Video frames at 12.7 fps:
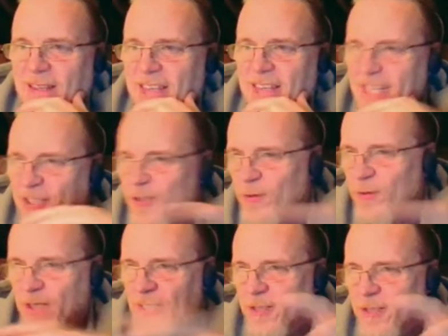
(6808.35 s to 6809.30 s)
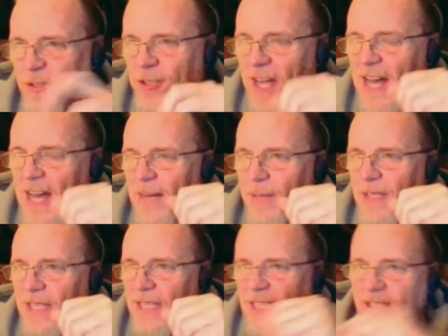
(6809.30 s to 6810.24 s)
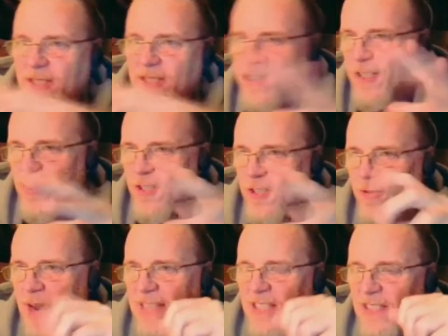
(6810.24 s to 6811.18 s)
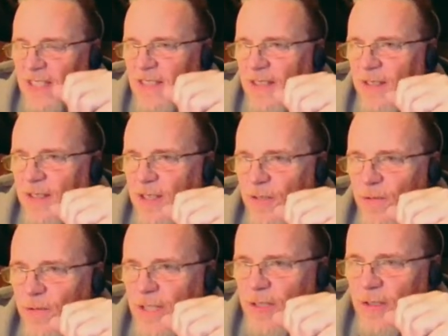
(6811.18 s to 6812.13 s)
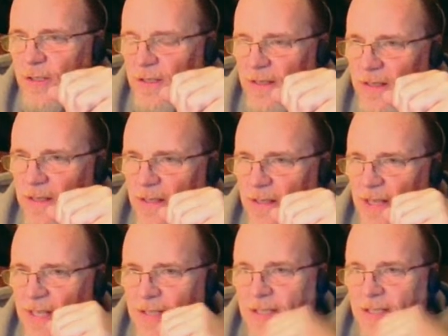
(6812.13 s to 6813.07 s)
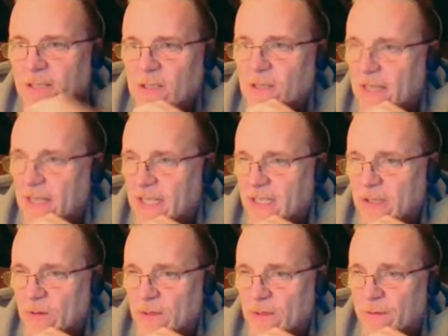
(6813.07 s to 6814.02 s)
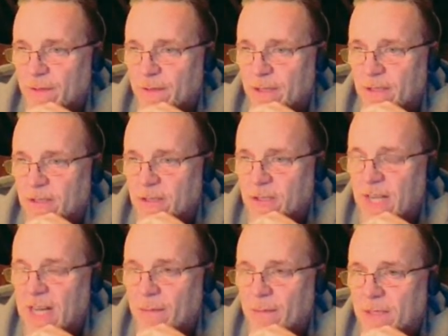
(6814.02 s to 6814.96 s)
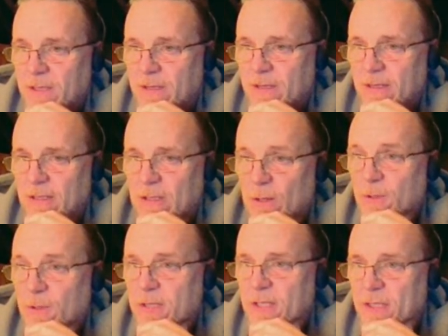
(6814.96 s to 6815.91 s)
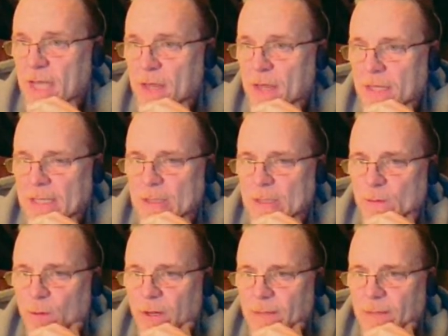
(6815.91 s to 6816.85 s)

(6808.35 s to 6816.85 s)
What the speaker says: He's doing your job. He's distracting the creature. And it doesn't look like he's doing a very good job. He's close to death at this point.